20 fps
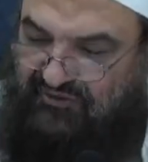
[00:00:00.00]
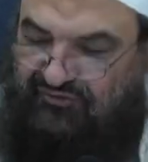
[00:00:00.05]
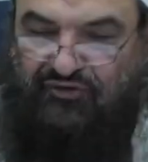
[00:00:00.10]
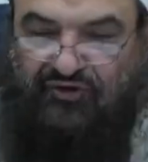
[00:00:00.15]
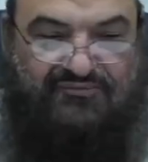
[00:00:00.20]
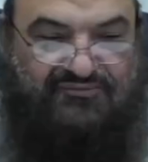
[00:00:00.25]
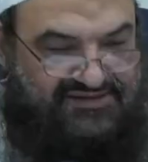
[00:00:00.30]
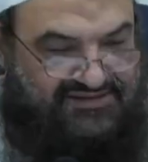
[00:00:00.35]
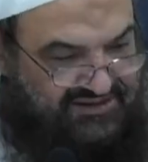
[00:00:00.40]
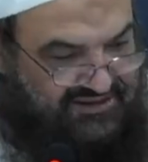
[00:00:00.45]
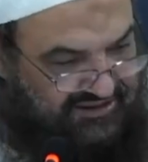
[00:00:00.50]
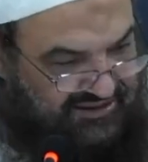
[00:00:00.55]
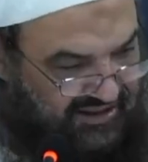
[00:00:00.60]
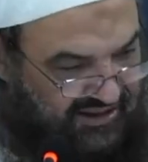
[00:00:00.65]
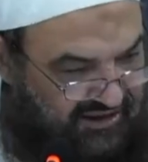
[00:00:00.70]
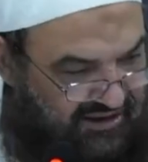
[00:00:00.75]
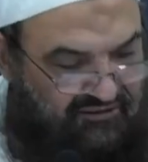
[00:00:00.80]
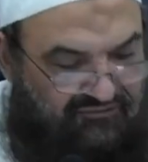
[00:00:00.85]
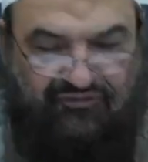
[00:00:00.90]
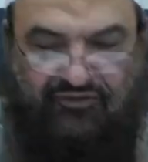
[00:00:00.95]
from
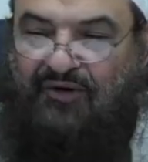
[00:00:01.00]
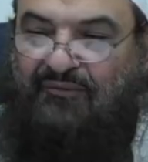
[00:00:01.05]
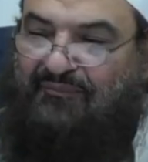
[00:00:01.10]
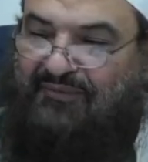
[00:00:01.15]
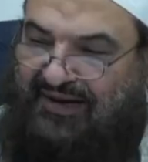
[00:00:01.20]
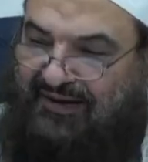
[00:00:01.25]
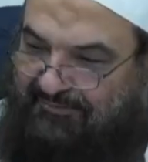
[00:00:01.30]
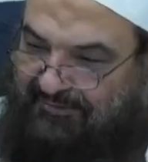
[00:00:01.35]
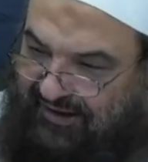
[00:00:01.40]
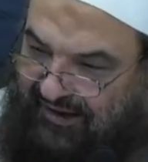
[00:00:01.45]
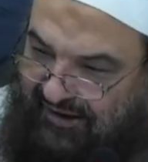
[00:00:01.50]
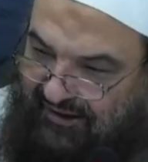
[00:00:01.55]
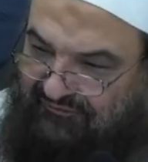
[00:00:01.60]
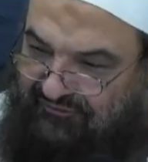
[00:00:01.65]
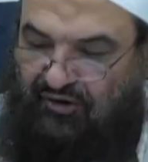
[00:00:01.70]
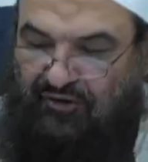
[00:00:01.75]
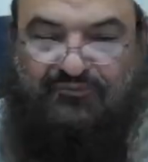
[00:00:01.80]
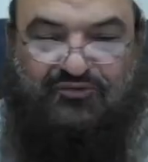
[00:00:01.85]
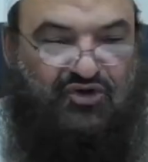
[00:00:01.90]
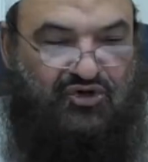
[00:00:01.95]
Syria, from Libya,
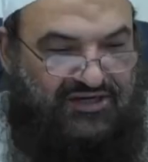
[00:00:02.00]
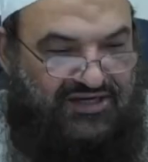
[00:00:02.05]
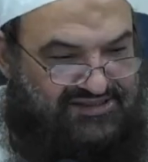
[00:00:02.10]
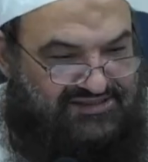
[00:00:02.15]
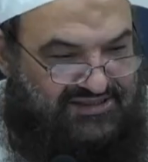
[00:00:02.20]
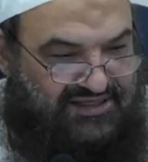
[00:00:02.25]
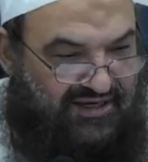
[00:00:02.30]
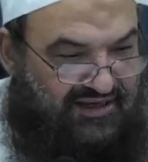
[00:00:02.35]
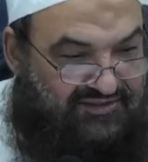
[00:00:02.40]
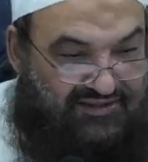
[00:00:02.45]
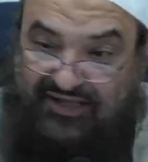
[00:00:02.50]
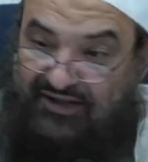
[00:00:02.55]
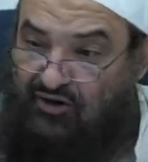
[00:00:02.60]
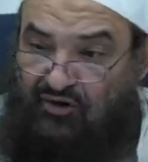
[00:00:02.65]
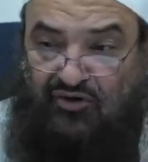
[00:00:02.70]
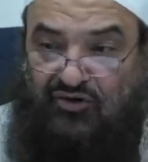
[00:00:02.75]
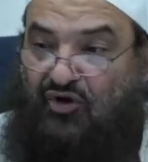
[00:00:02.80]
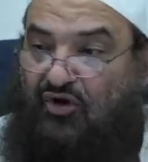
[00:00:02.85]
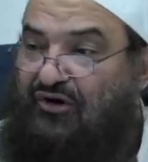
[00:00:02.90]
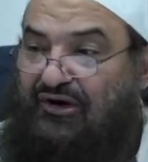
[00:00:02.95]
from Tunisia. They
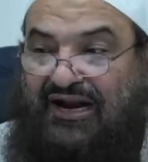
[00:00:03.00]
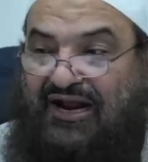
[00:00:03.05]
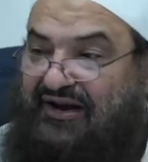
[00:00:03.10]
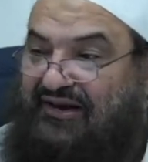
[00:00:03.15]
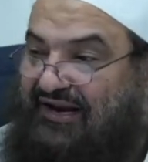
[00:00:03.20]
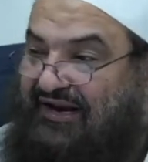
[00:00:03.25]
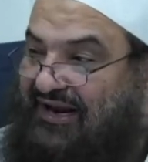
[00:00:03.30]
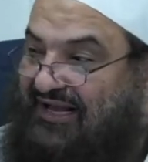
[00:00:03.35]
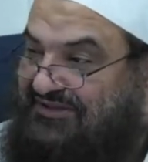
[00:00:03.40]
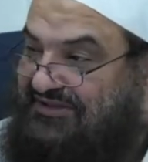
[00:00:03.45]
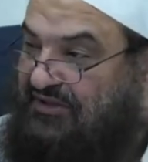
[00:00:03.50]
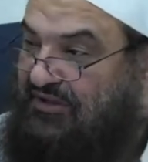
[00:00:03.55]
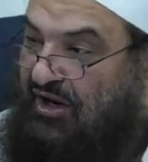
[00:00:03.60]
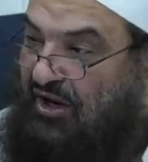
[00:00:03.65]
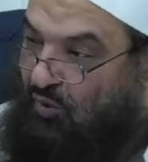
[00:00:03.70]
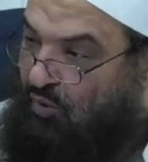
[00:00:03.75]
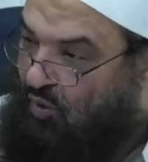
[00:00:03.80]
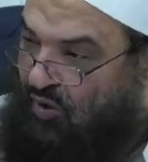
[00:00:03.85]
don't learn the lesson.